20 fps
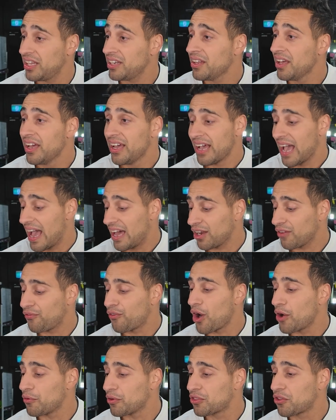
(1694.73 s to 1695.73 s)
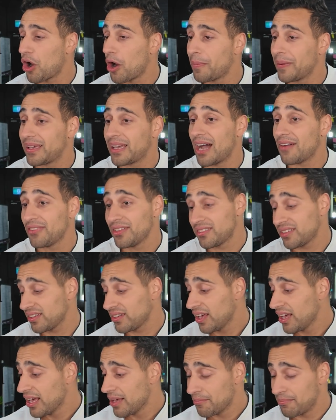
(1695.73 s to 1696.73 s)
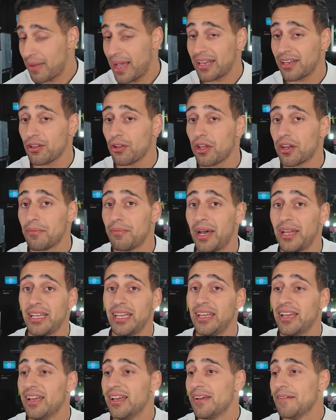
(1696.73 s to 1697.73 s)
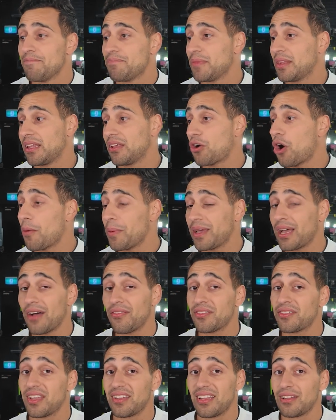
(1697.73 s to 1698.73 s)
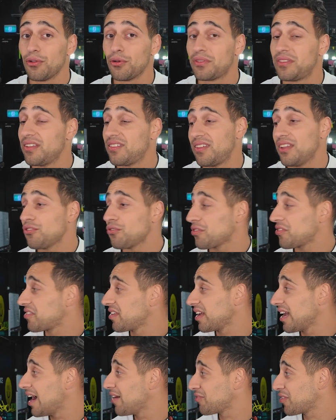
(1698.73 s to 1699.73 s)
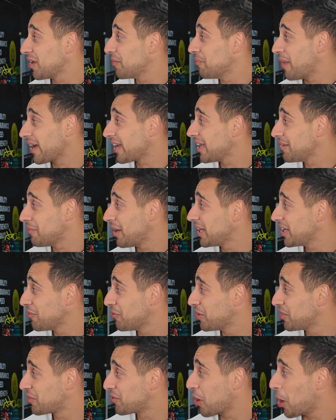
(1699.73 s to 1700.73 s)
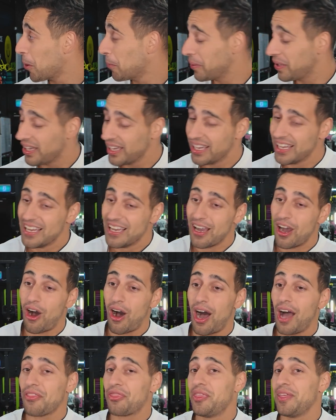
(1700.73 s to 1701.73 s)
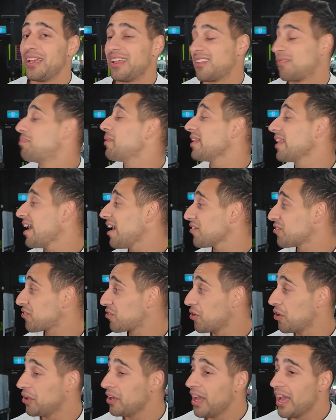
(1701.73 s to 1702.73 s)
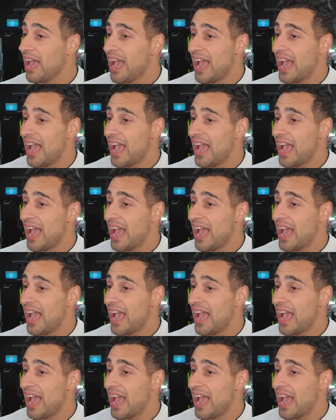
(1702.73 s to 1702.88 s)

in, had a fight with Colby Covington, made a lot of money. Colby Covington said he looked disinterested after making money with Colby. I think it's Belal's turn.